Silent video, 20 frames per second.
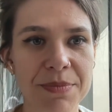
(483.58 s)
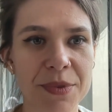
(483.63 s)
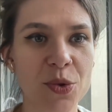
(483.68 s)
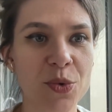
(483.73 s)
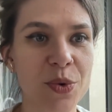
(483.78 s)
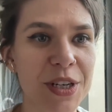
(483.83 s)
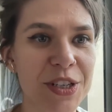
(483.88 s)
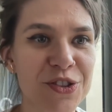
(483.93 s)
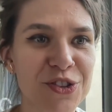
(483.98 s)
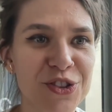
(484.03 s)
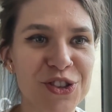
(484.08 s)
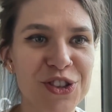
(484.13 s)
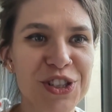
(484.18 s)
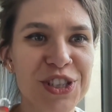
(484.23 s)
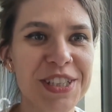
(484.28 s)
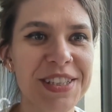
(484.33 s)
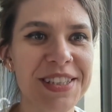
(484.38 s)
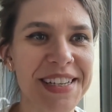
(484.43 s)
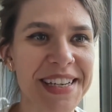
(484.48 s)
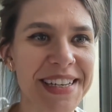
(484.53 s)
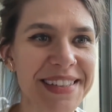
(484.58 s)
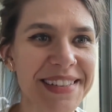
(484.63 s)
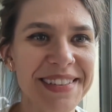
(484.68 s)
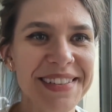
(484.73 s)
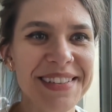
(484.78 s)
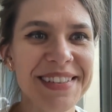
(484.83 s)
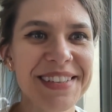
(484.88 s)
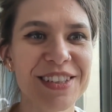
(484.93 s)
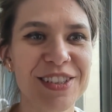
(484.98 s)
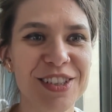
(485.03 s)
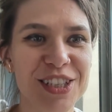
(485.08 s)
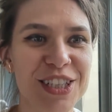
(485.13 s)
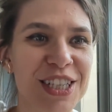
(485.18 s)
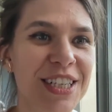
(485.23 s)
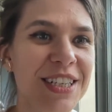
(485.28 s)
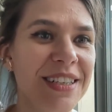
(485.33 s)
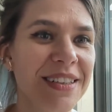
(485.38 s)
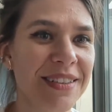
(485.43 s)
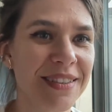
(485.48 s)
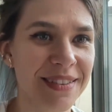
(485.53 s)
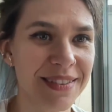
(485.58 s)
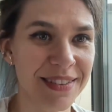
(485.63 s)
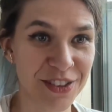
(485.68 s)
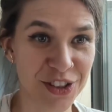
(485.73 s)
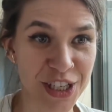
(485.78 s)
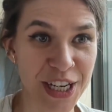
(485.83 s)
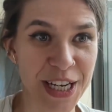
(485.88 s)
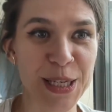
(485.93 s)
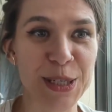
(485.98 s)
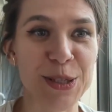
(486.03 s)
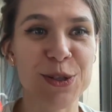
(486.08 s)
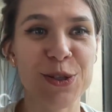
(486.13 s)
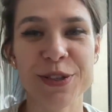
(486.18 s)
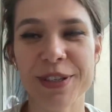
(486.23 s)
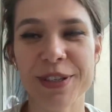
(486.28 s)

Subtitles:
question, test, learn, change,